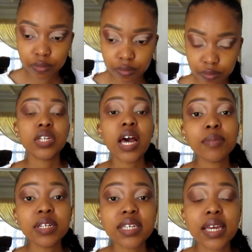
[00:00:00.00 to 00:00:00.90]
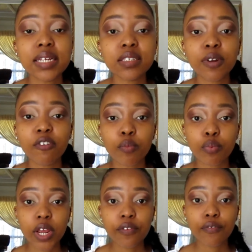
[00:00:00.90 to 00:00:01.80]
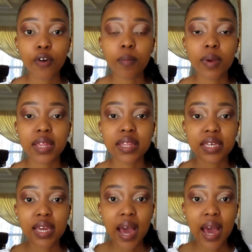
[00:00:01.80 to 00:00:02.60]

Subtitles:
So now I'm going to take a little bit of a break from the